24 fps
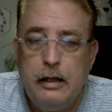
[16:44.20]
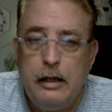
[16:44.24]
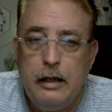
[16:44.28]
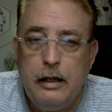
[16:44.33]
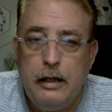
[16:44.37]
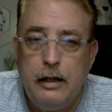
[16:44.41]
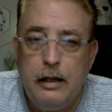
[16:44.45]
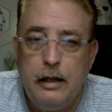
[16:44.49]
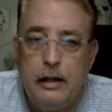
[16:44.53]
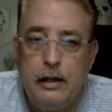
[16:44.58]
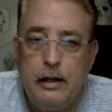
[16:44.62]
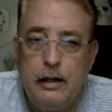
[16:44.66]

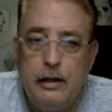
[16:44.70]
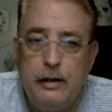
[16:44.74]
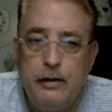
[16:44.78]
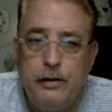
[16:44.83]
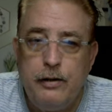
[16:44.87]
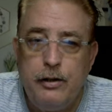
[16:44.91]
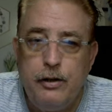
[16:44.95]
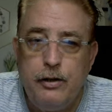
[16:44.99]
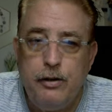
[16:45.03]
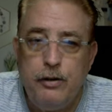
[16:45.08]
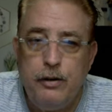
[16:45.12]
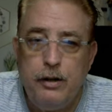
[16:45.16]

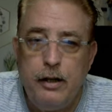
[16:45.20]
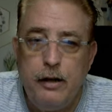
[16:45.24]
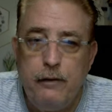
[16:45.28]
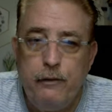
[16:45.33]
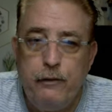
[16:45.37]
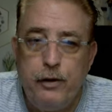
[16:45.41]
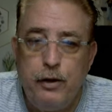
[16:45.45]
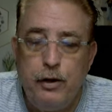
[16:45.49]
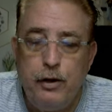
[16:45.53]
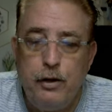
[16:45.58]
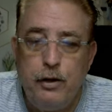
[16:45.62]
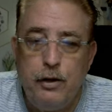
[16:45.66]
You,
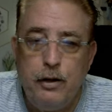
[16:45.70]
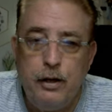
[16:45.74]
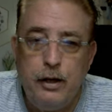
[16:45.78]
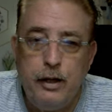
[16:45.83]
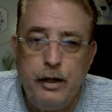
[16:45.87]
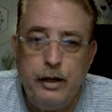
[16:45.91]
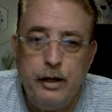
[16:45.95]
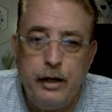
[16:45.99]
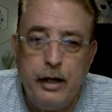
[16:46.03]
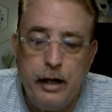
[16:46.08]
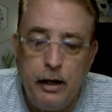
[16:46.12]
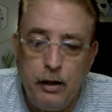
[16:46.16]
if you're
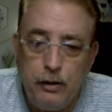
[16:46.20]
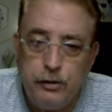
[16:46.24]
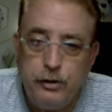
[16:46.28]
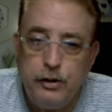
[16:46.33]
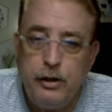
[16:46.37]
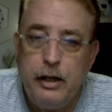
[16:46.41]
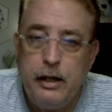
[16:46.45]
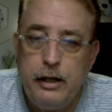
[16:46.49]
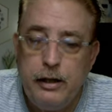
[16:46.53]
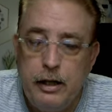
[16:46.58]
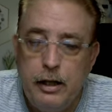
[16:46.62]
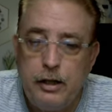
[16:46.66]
an
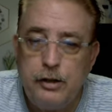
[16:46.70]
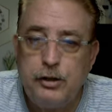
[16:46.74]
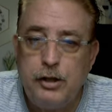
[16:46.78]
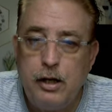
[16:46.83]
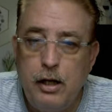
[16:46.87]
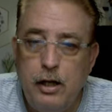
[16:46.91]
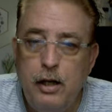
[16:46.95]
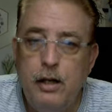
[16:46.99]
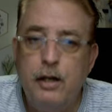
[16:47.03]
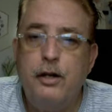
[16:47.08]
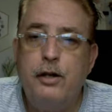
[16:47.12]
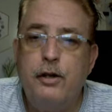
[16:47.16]
elderly, it does
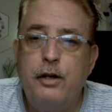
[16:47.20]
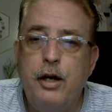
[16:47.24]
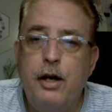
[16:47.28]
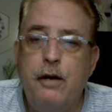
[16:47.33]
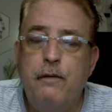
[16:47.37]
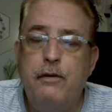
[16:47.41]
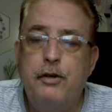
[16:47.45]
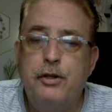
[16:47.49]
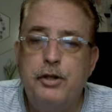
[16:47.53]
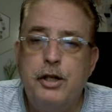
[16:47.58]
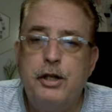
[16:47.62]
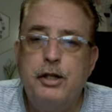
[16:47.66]

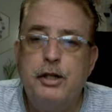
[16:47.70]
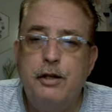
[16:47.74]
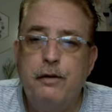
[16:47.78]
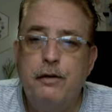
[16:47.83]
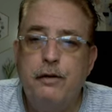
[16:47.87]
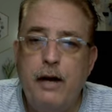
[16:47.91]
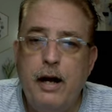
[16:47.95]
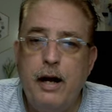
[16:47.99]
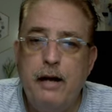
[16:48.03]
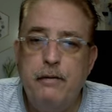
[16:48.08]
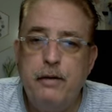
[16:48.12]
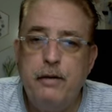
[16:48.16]
cover
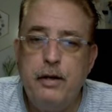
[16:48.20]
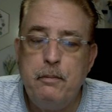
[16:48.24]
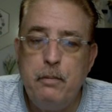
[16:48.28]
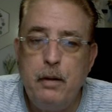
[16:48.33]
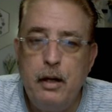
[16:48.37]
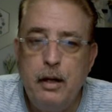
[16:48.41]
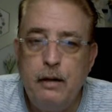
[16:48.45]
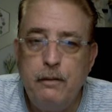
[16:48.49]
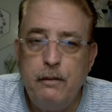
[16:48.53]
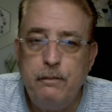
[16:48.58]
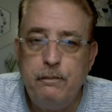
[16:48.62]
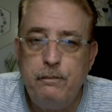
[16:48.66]
65 and
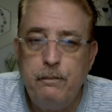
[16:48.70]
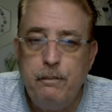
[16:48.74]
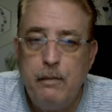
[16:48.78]
above,